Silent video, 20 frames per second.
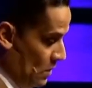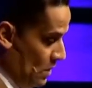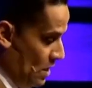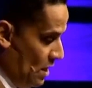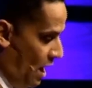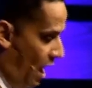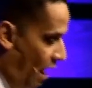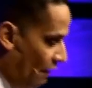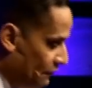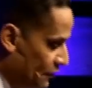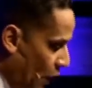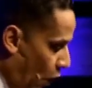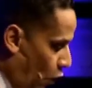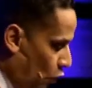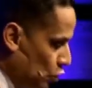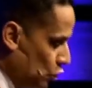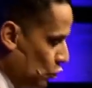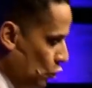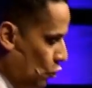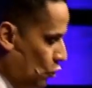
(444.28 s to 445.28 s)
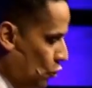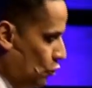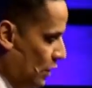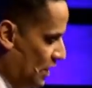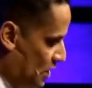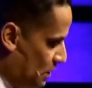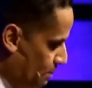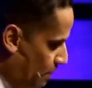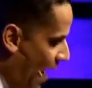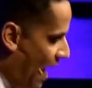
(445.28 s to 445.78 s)
Of those who
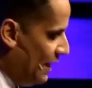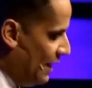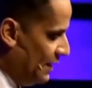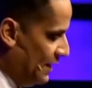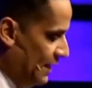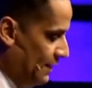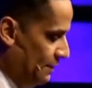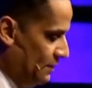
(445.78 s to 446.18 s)
responded,